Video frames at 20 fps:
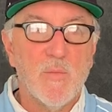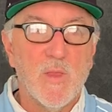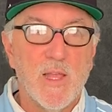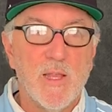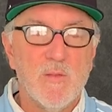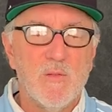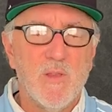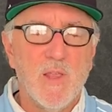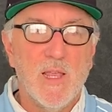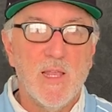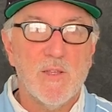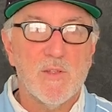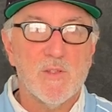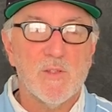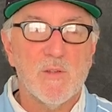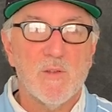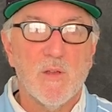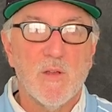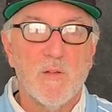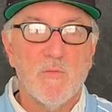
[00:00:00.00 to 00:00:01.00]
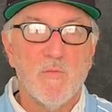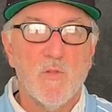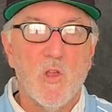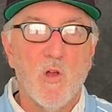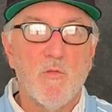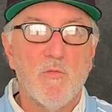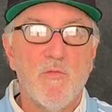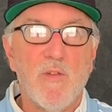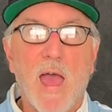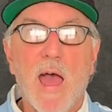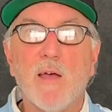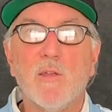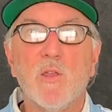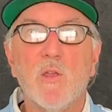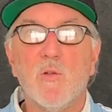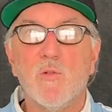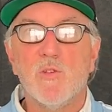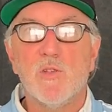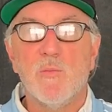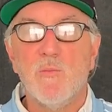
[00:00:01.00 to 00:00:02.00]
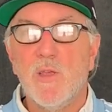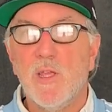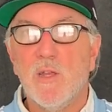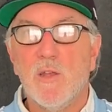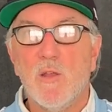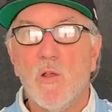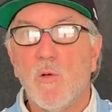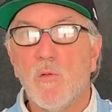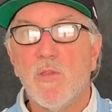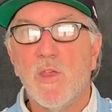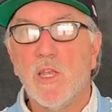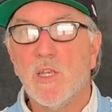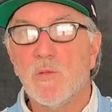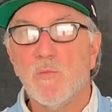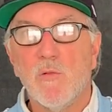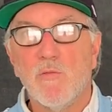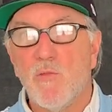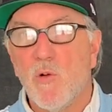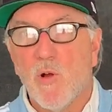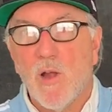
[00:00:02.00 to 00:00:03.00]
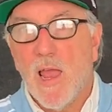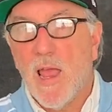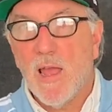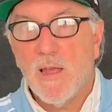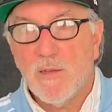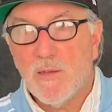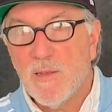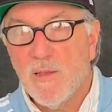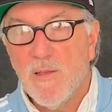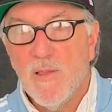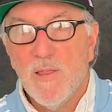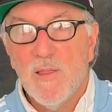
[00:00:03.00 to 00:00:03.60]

It's of no value to me to know things beforehand.